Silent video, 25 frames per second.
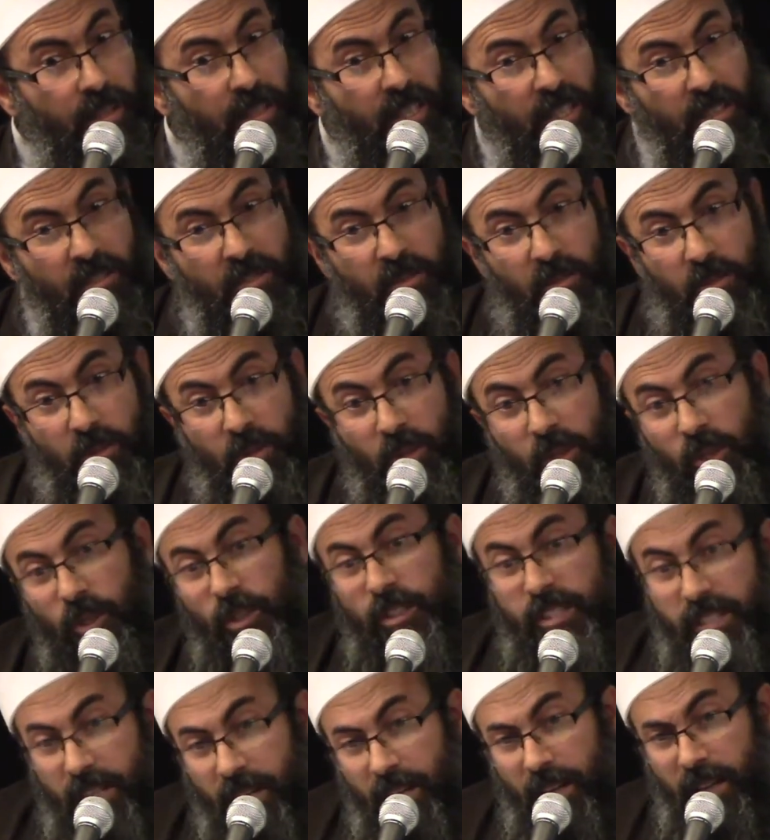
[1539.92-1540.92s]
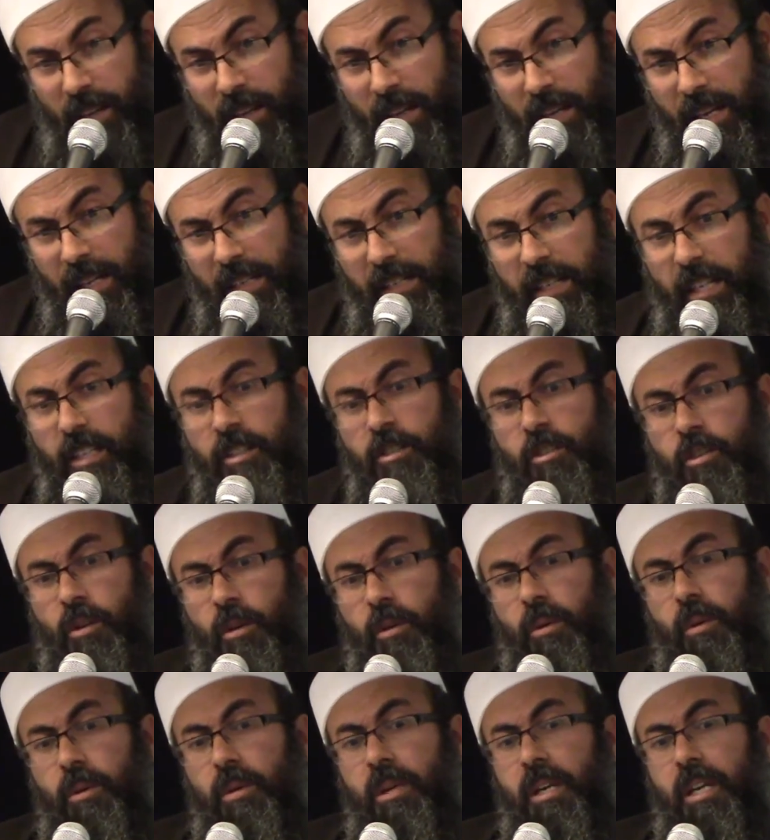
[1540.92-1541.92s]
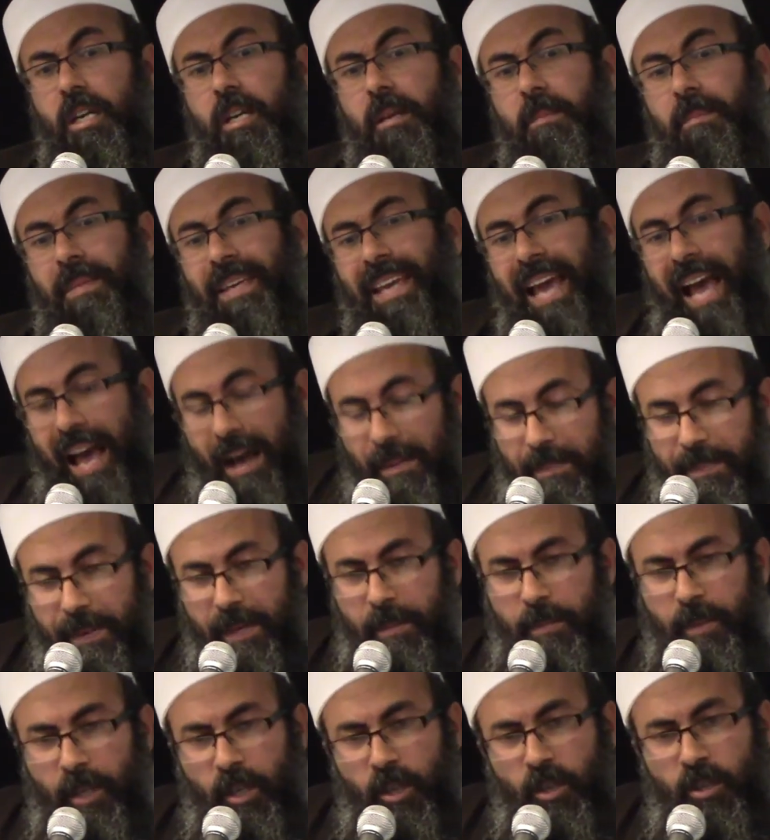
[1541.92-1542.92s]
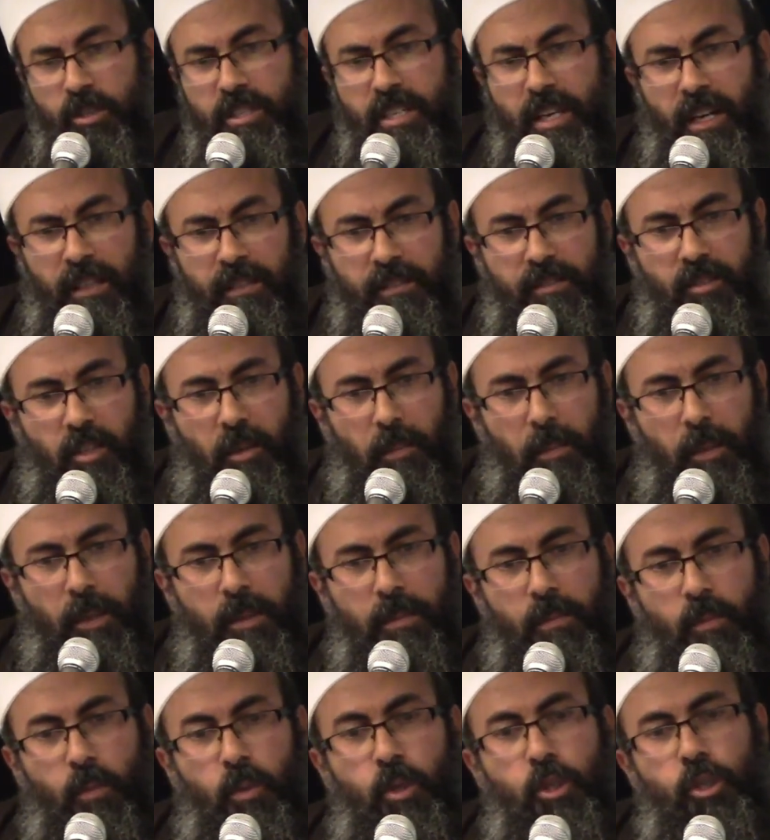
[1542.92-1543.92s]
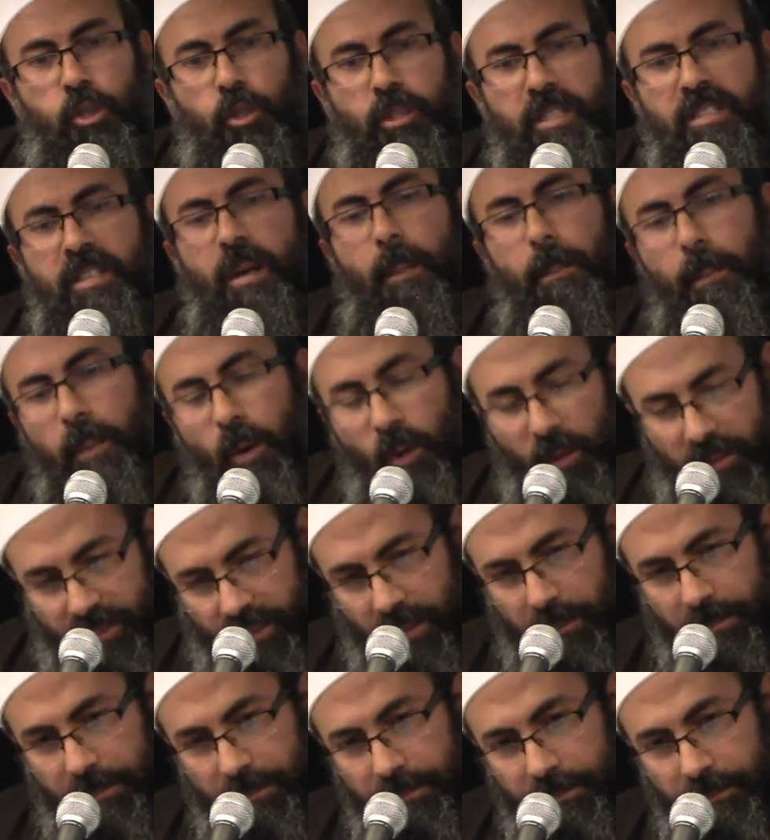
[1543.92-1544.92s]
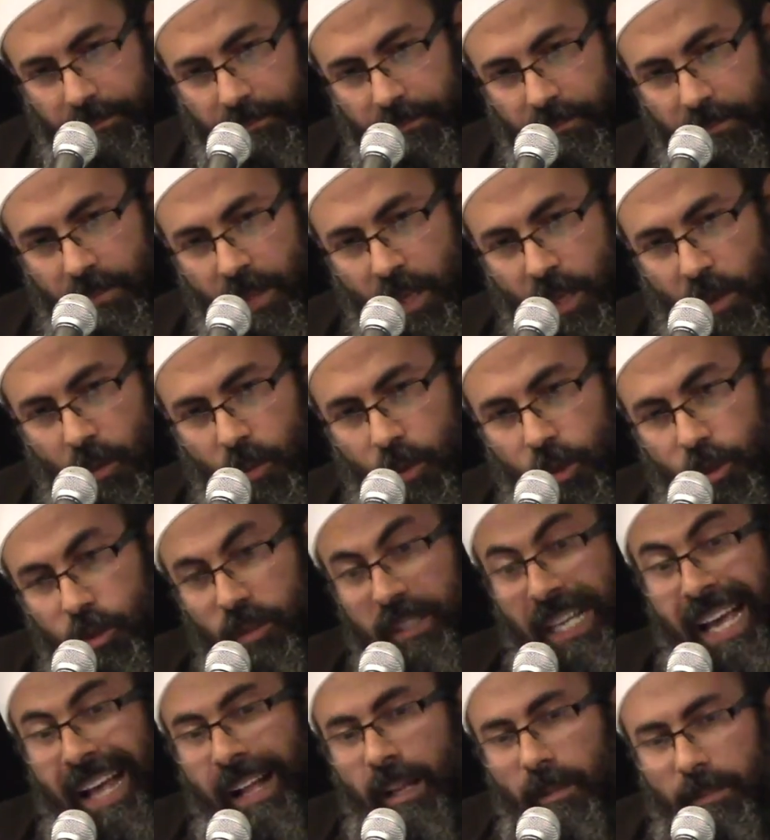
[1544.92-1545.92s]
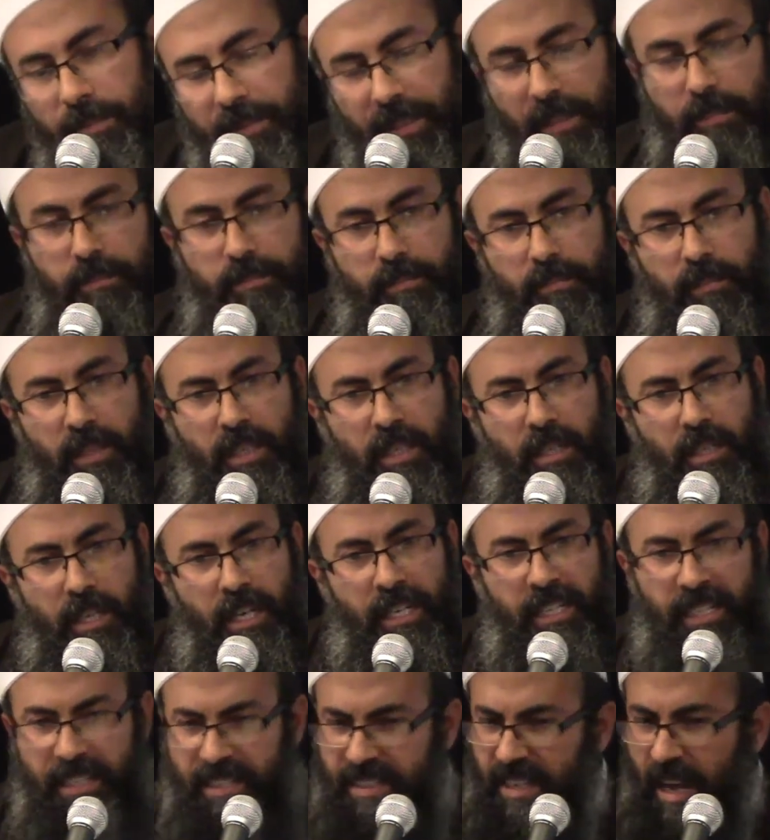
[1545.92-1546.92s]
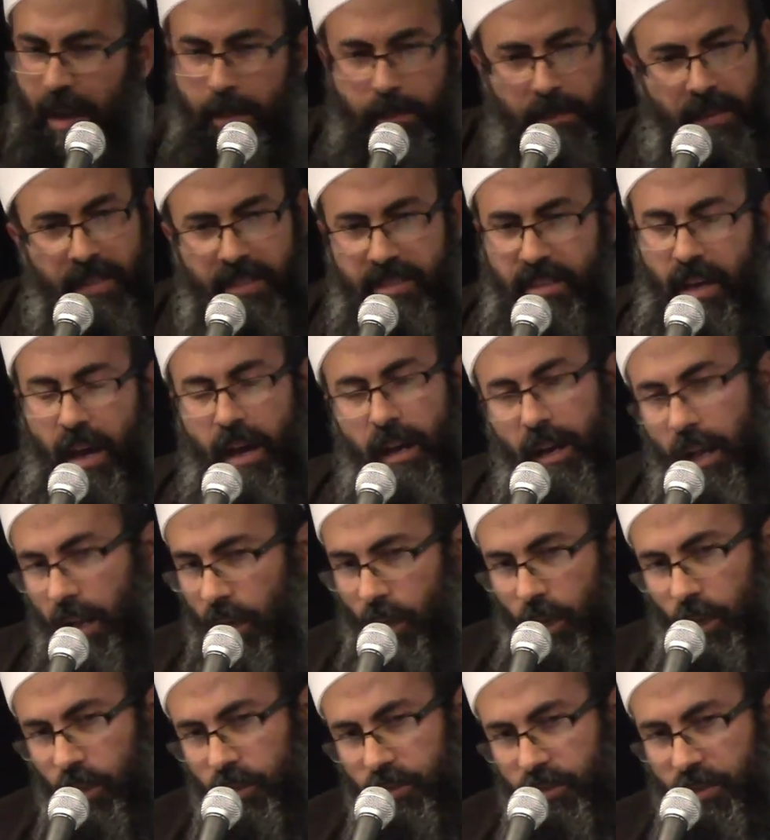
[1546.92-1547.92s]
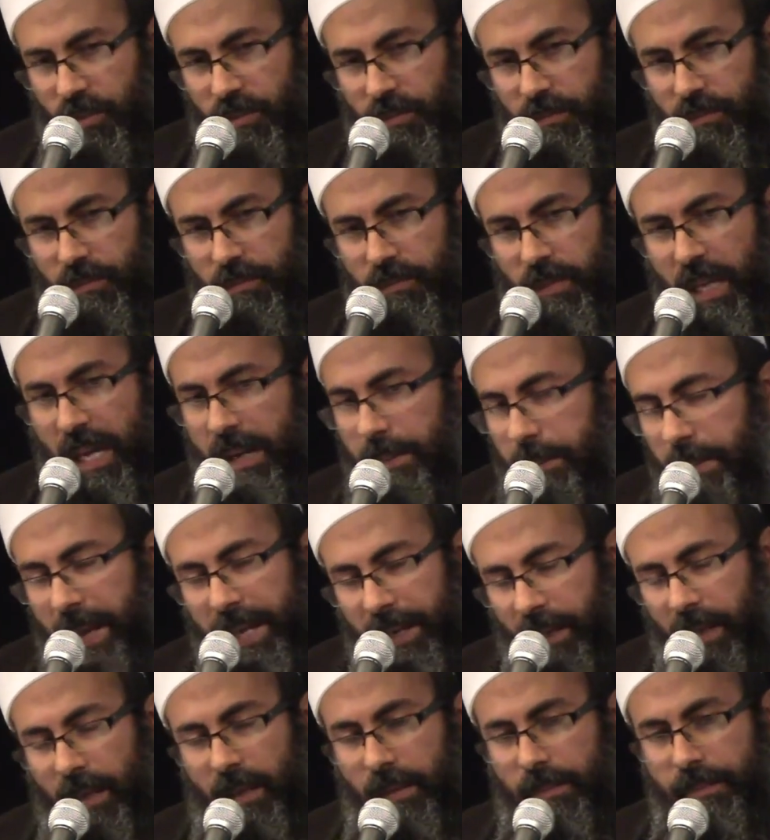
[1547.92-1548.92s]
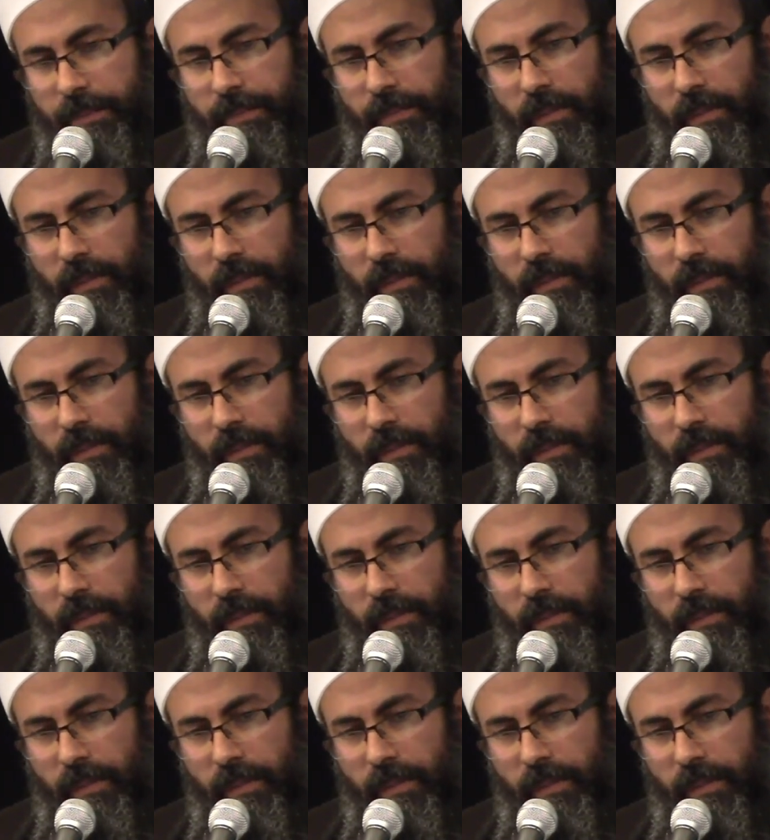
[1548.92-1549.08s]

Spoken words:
not to gloater, not to be happy because they are in trouble. We should support them. We should help them. And examples are a lot and many.